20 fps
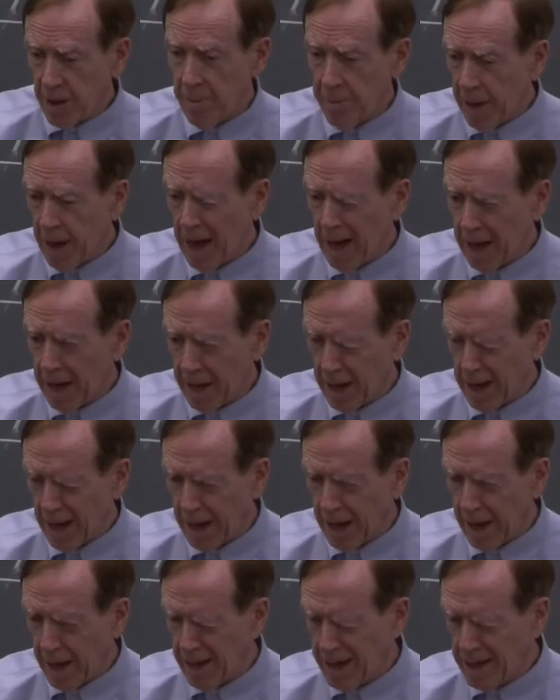to mind
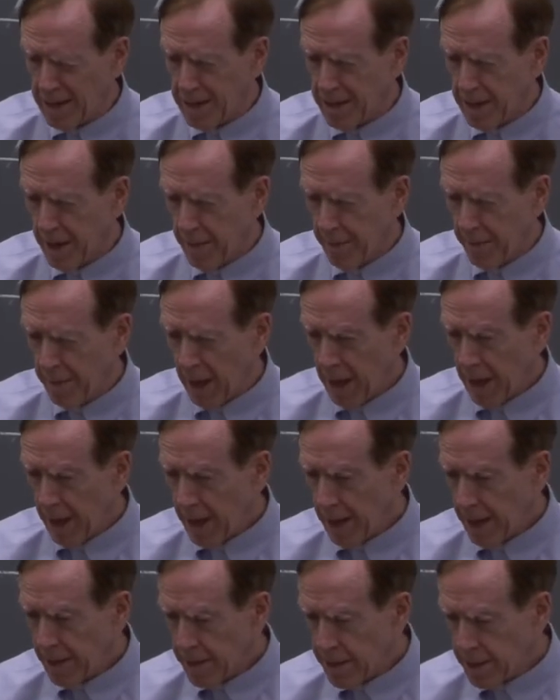as
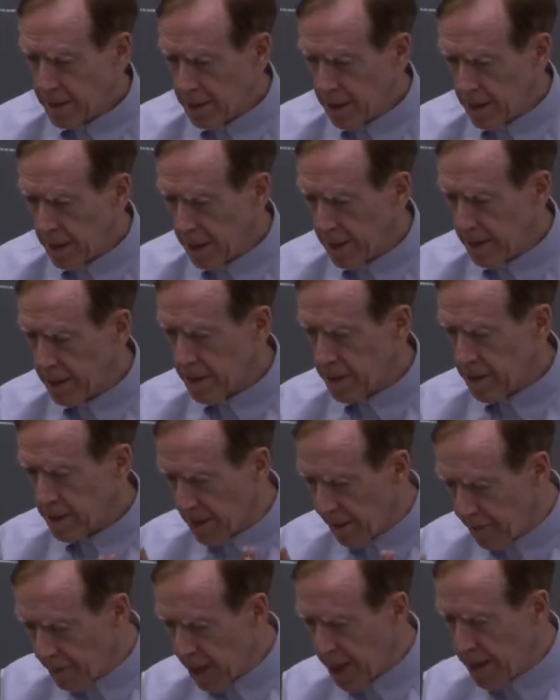it's
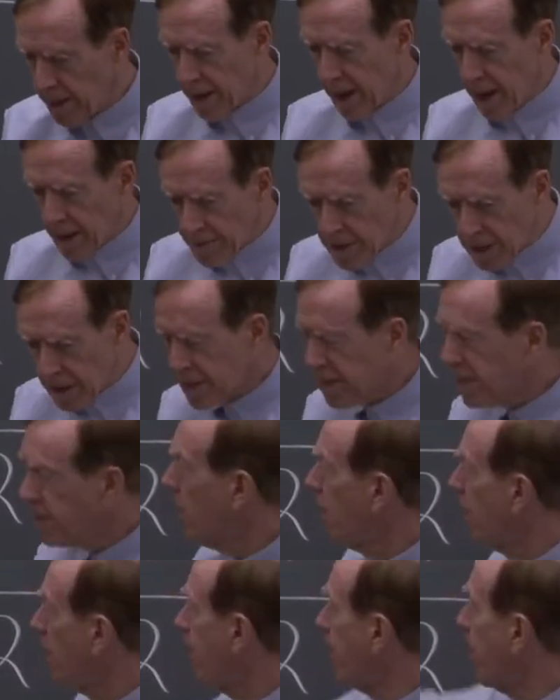something times
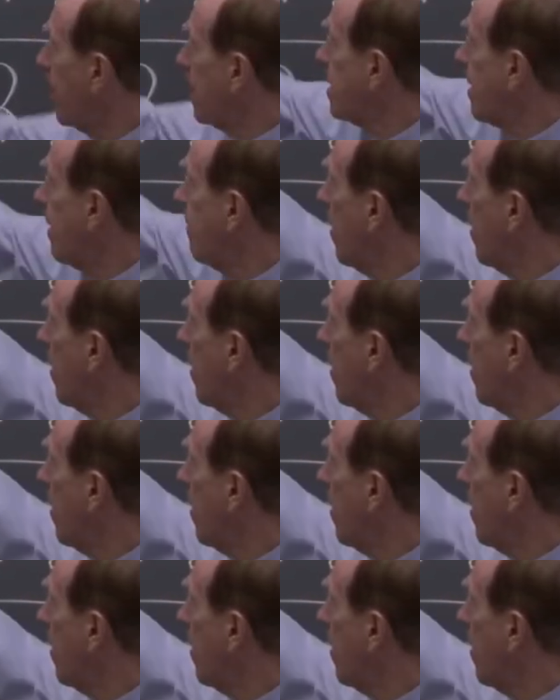itself. That's a